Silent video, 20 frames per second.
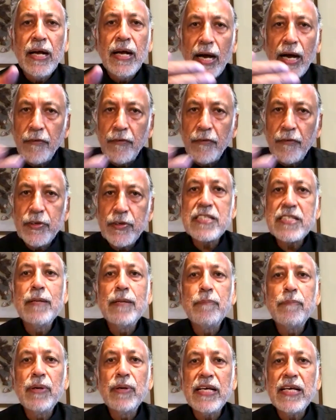after its
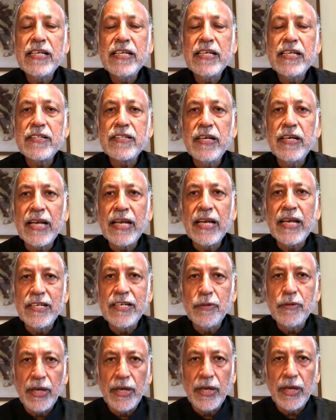liberalization in
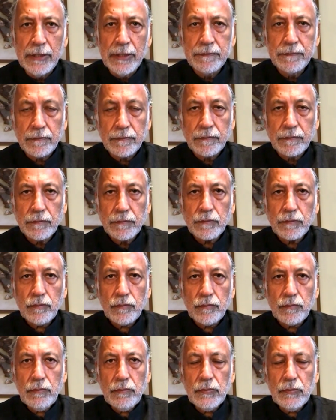ninety-one,
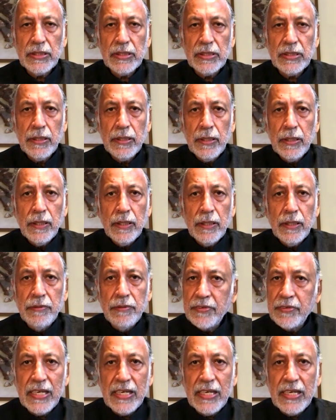mm-hmm.
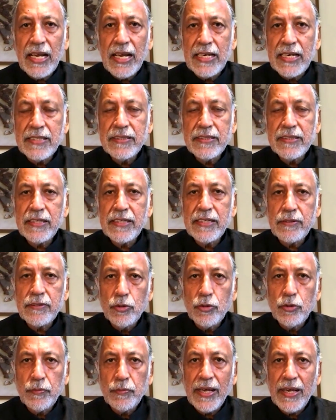we realized that, you
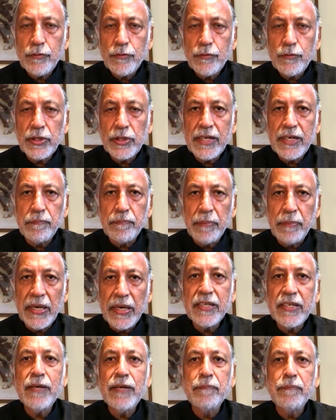know, we have to get
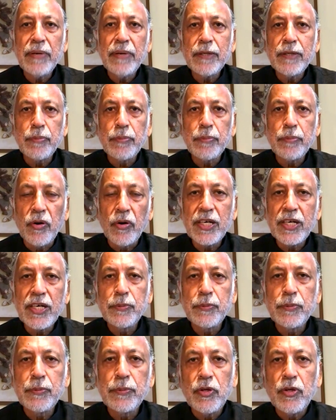better and better products,
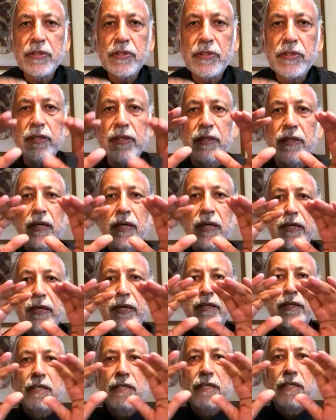because in a
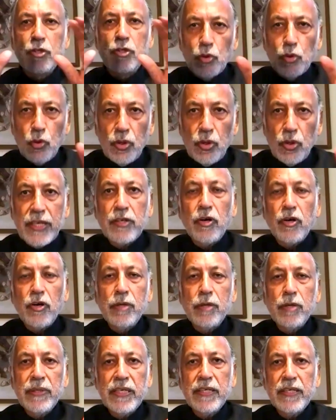in a controlled
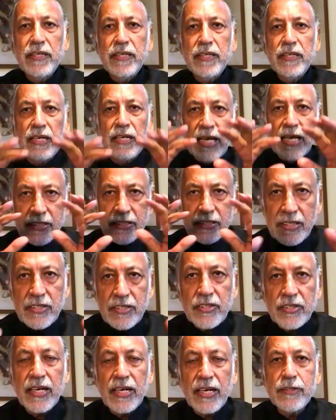economy, in a licensed
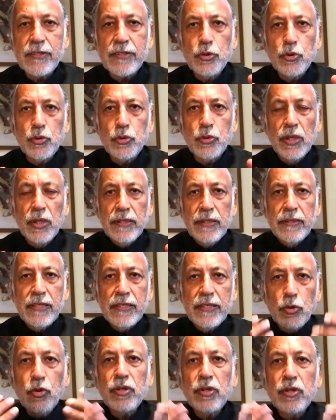Raj, you, there's
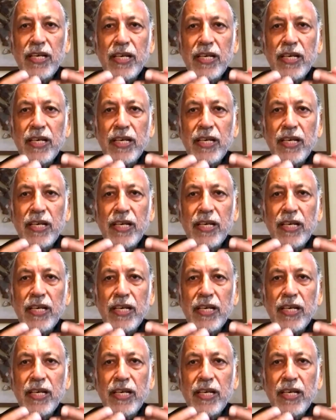no real